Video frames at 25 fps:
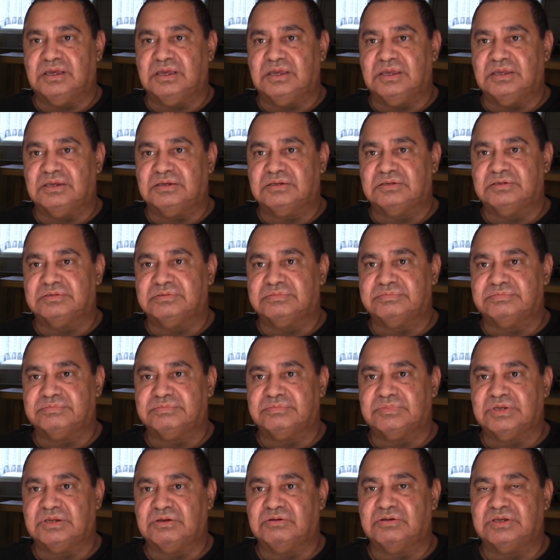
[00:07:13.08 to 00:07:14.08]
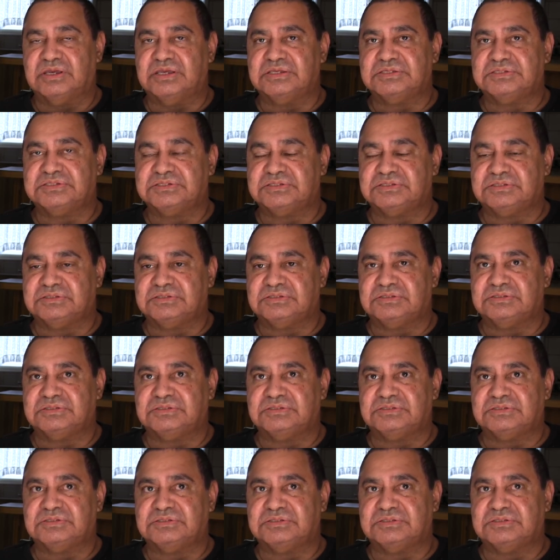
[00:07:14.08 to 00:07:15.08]
and I
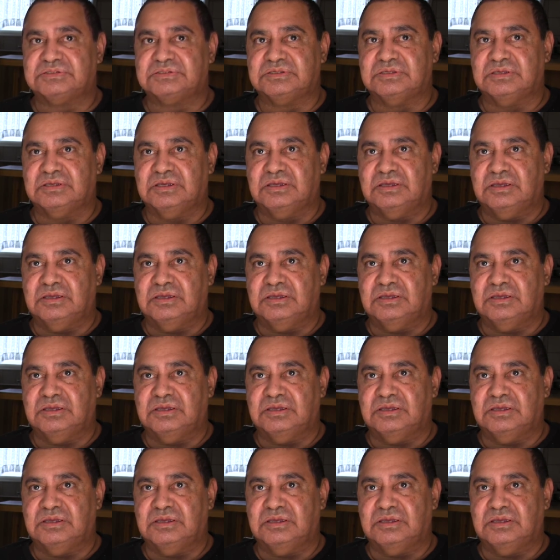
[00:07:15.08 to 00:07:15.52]
guess